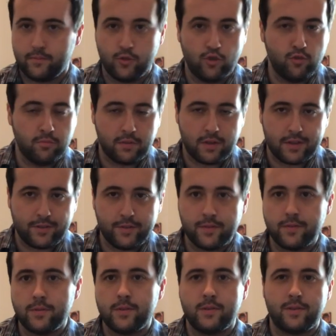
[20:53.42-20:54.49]
Zoom
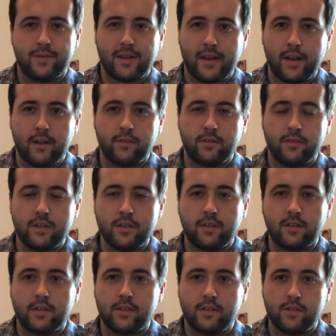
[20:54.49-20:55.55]
lessons. I also
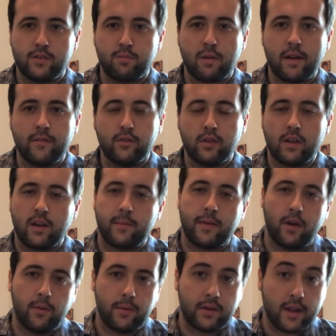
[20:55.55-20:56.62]
teach lessons privately out of my
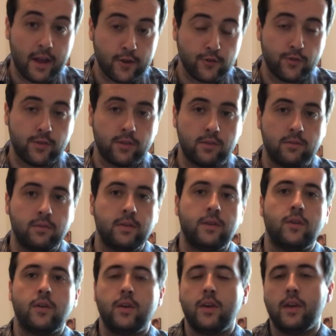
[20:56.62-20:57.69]
home in Nashville.
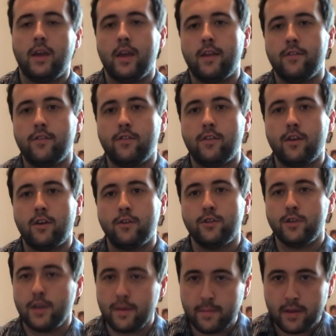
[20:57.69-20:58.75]
And so
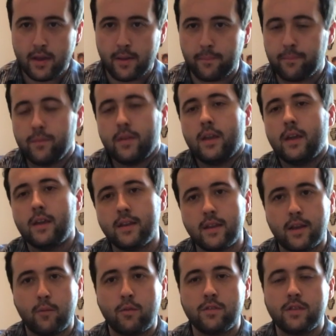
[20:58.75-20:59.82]
just hit me up. And
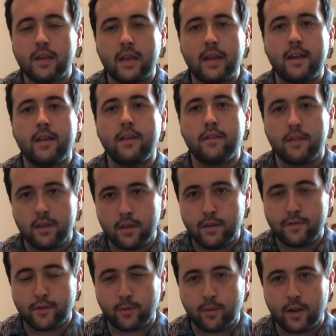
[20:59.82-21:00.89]
once again, thank
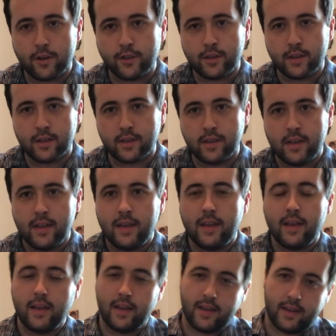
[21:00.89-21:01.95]
you for watching,
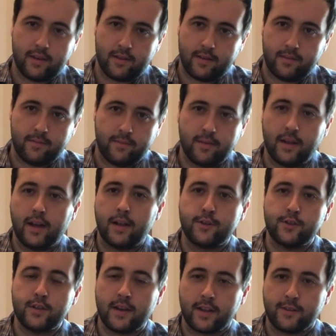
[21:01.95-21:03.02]
and
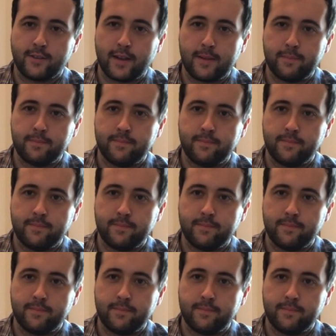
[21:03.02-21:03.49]
see you next time.